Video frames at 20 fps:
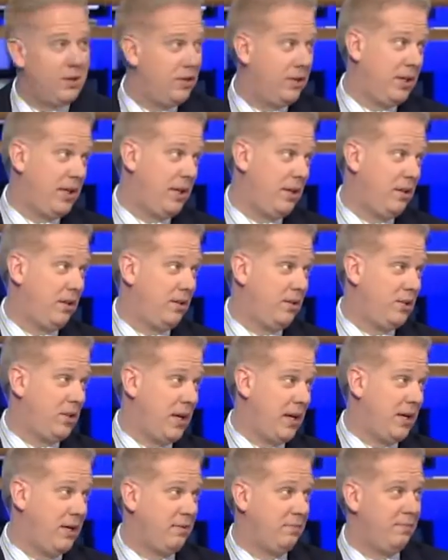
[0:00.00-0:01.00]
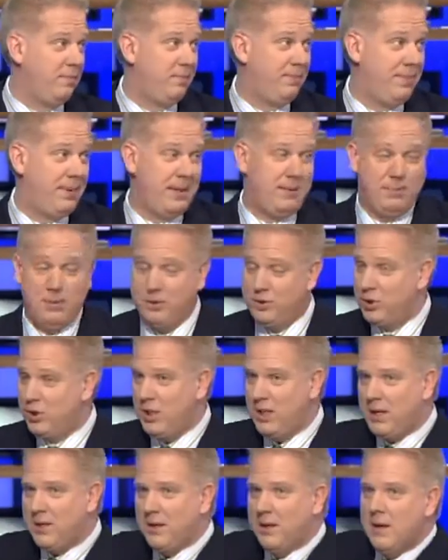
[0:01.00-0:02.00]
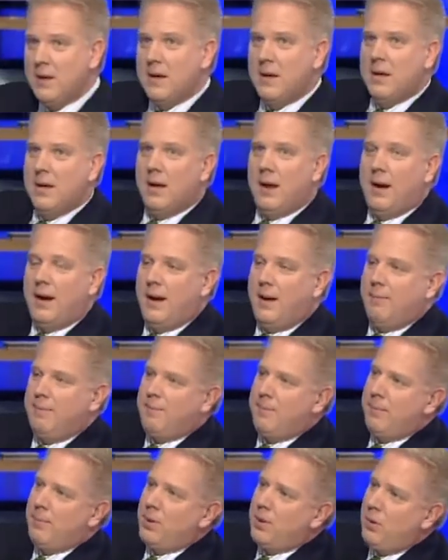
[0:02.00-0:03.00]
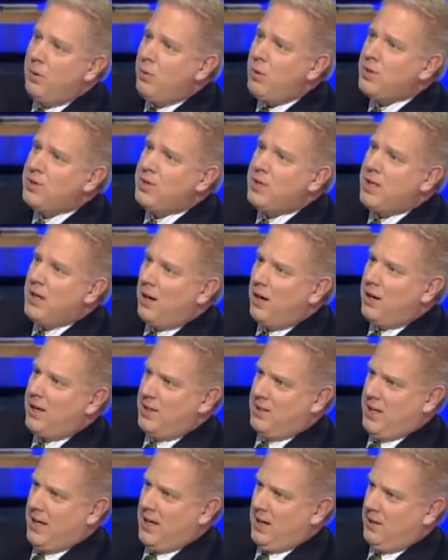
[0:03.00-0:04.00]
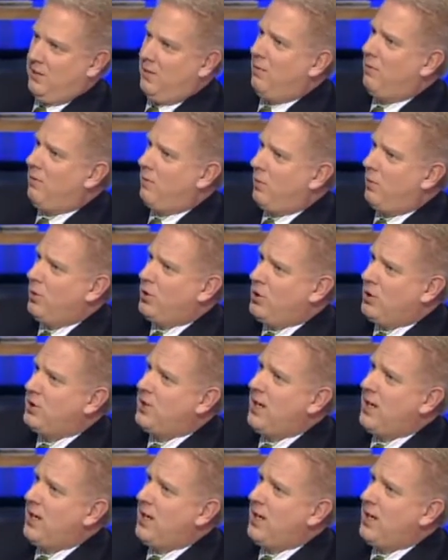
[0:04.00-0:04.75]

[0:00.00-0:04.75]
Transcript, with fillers: underneath the giant big blue sheet. Um, but who is the architect? Would you